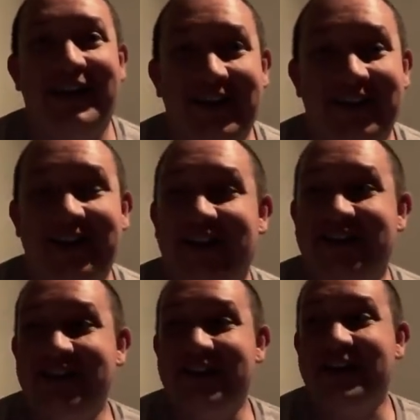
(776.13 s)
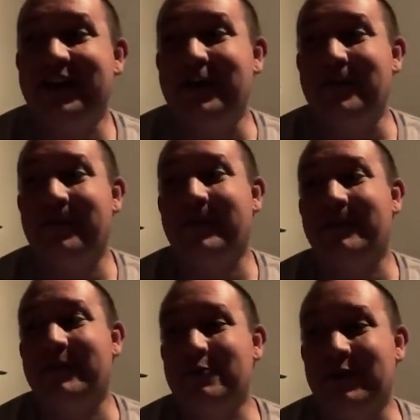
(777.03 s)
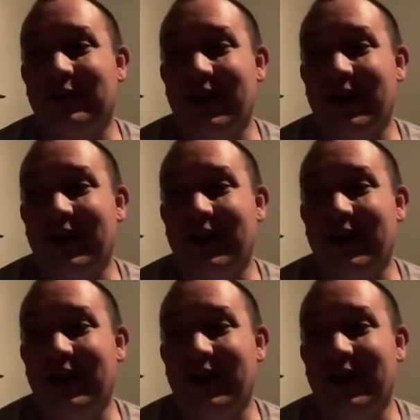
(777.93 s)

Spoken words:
think the idea of human